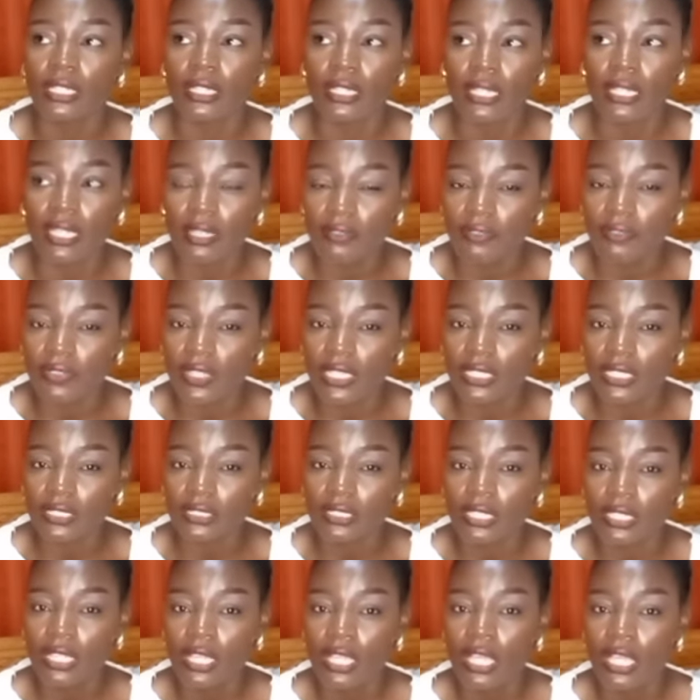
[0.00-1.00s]
11,
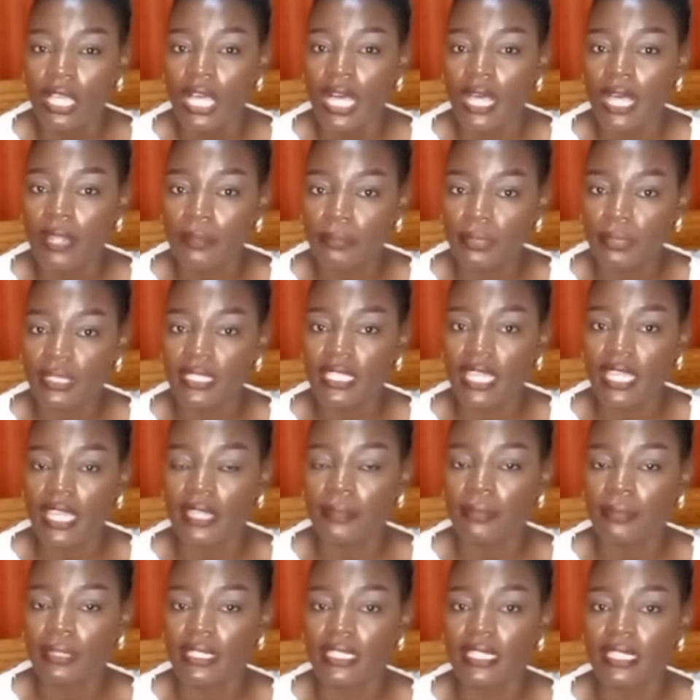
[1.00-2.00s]
I'll be there
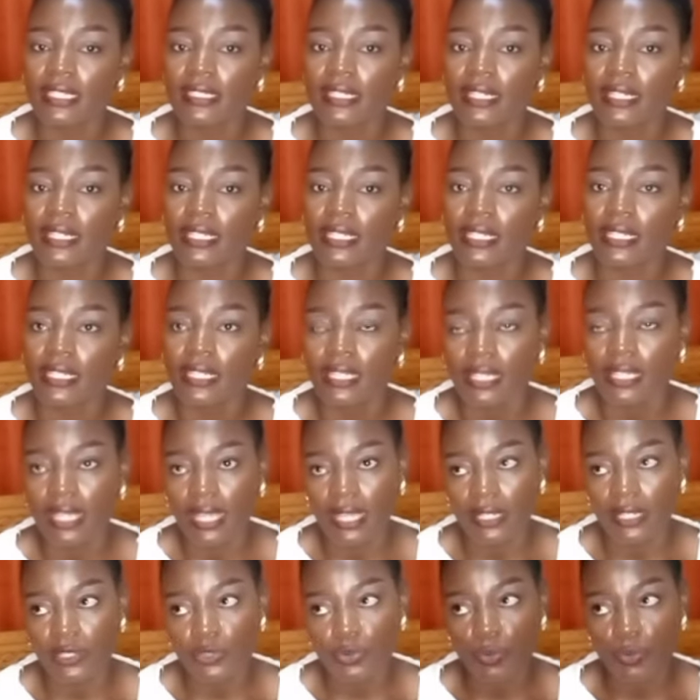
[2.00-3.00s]
immediately
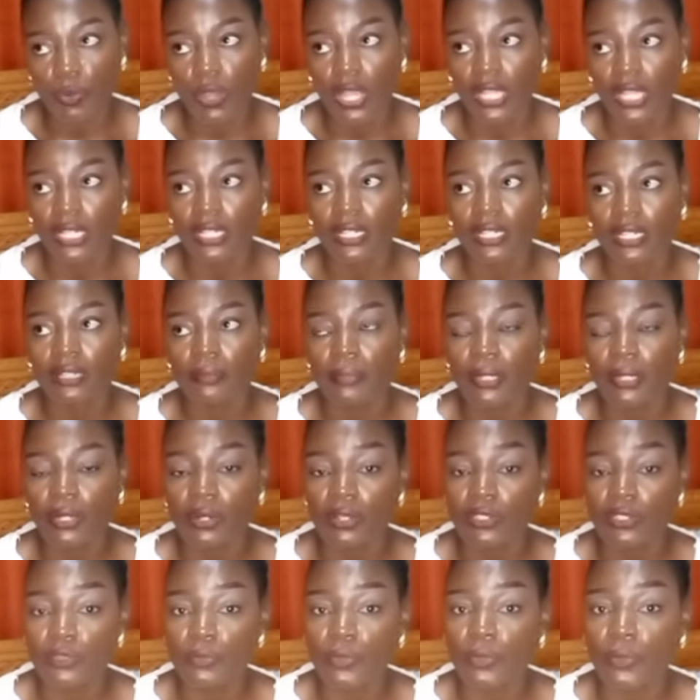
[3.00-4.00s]
at 1,
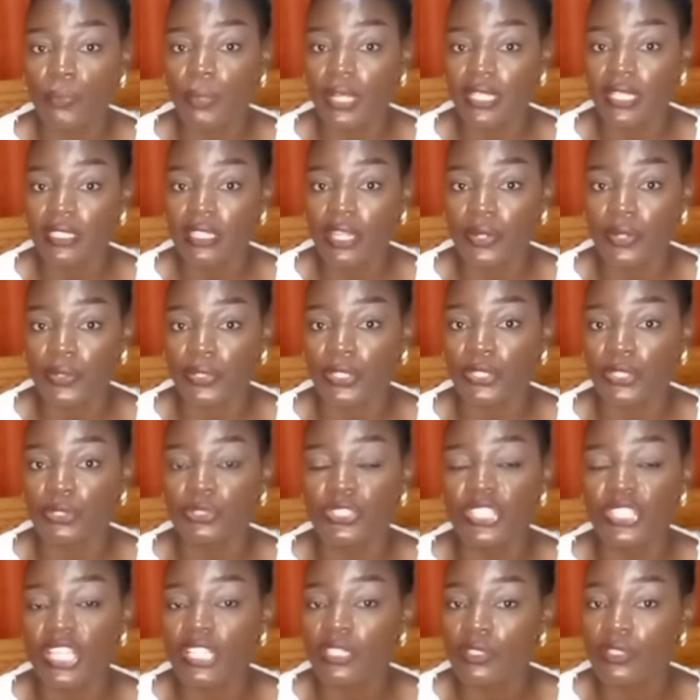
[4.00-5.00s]
because Mombasa Road, you
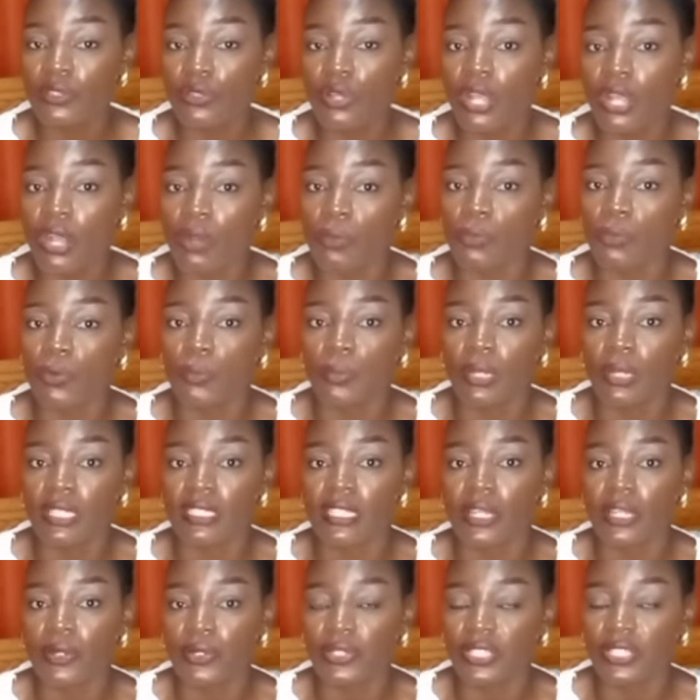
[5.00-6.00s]
just know how
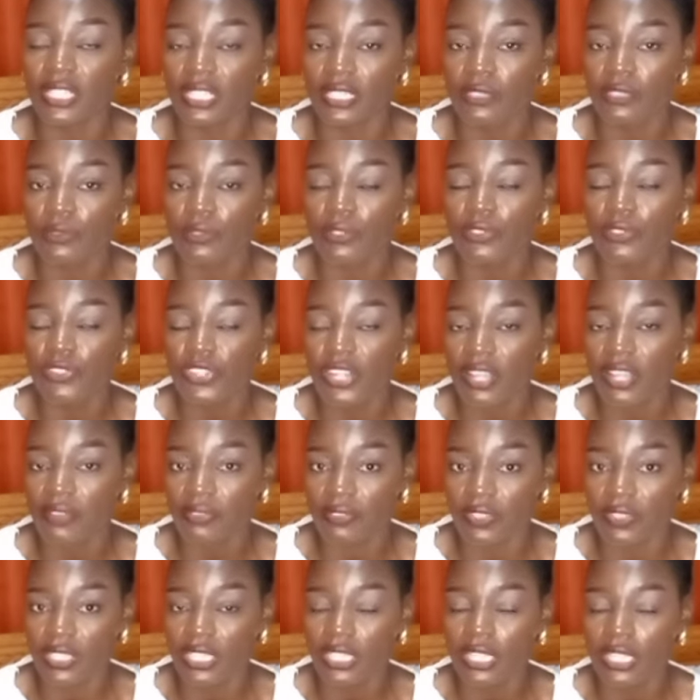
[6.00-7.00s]
Mombasa Road is with
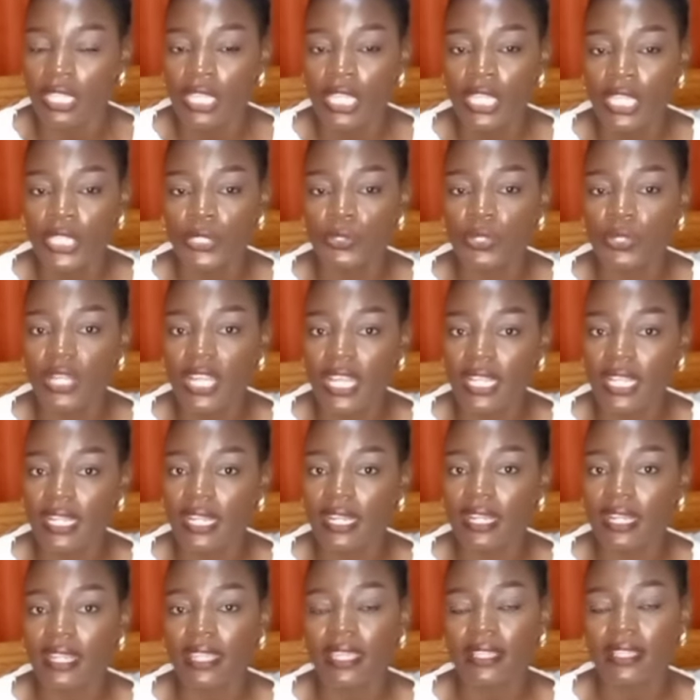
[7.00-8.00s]
traffic, you
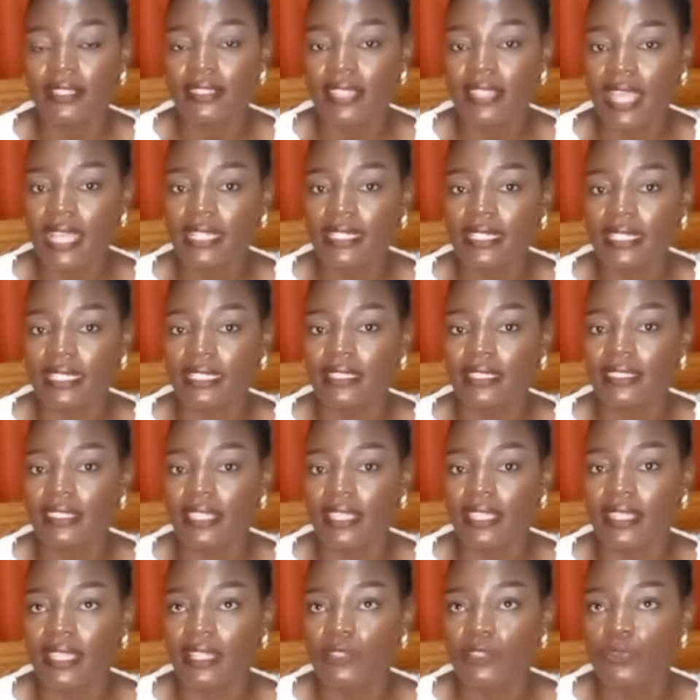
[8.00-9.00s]
can't exactly
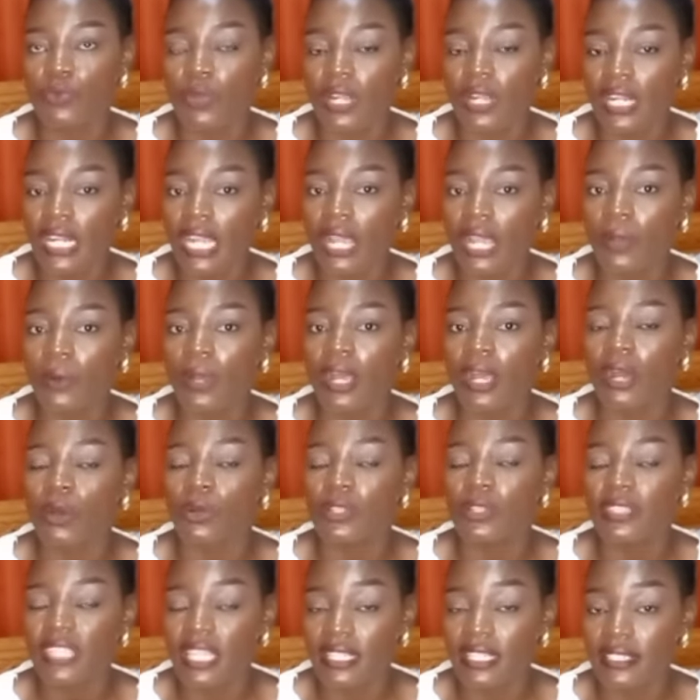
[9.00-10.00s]
say that 1 hour
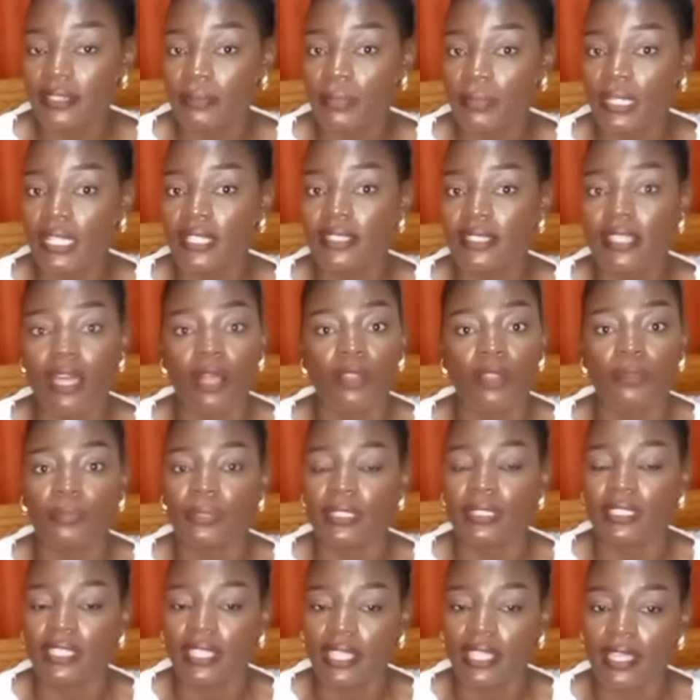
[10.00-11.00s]
or 30 minutes I'll
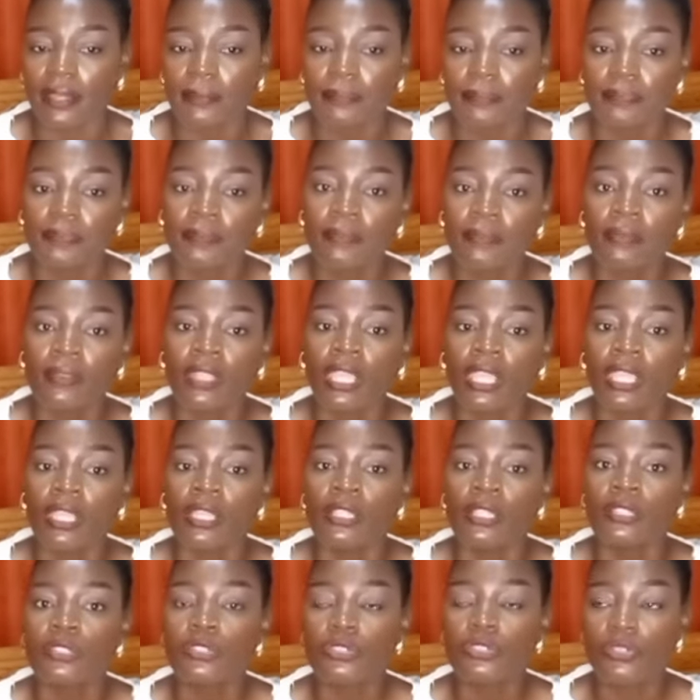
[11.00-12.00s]
be there.
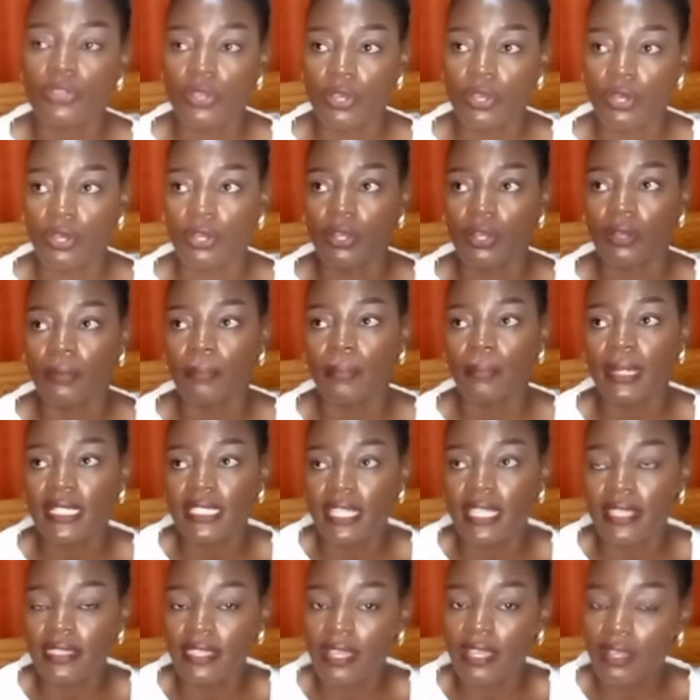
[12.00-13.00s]
So,
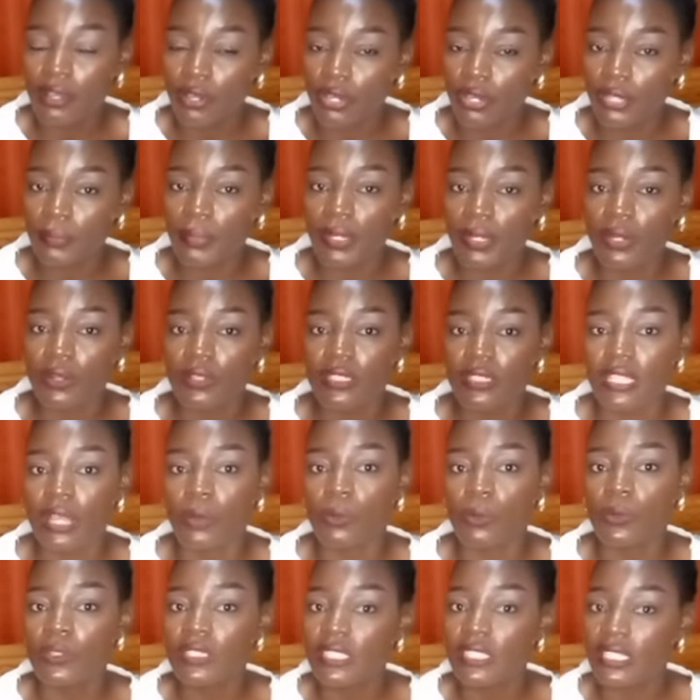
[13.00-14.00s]
but I thank God, because I
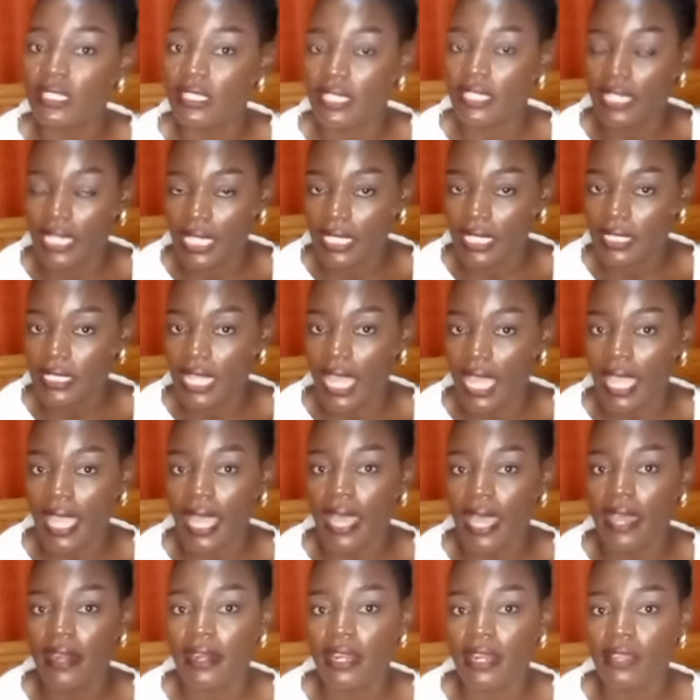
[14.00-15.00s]
wasn't late, I
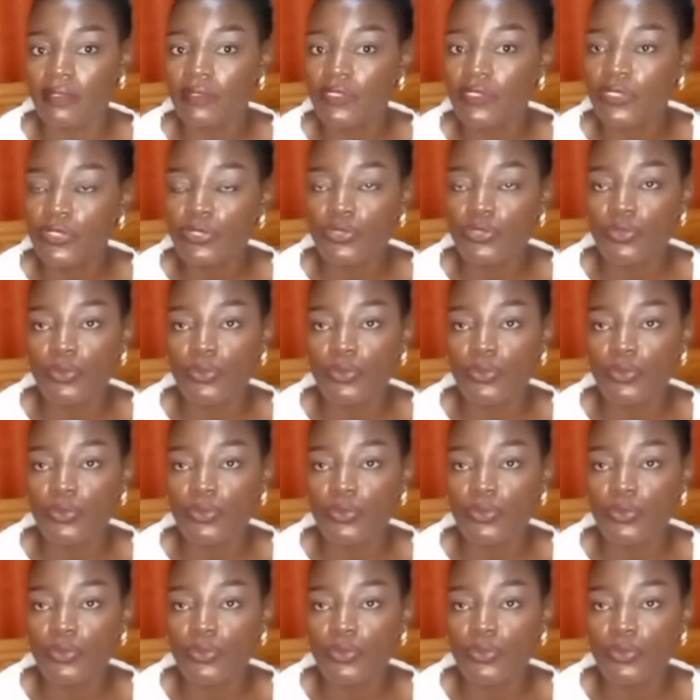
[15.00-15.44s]
arrived